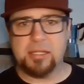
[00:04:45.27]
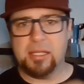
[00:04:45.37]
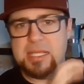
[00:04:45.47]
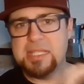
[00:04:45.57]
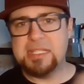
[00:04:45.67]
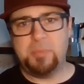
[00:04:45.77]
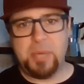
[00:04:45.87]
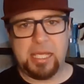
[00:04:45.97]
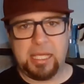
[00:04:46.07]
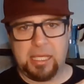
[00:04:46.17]
The easy
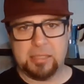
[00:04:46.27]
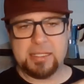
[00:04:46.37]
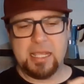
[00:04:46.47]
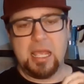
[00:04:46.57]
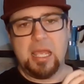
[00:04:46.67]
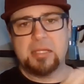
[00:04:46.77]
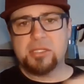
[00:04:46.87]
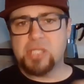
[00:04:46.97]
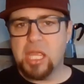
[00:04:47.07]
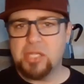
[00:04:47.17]
pickings,
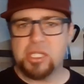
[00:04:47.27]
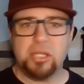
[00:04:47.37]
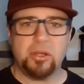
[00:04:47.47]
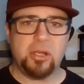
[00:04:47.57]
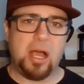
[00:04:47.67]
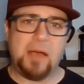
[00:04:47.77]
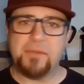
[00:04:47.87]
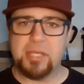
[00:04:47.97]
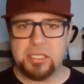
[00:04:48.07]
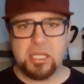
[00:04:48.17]
changing your
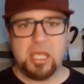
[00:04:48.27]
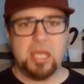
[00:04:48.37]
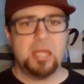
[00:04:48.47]
coffees,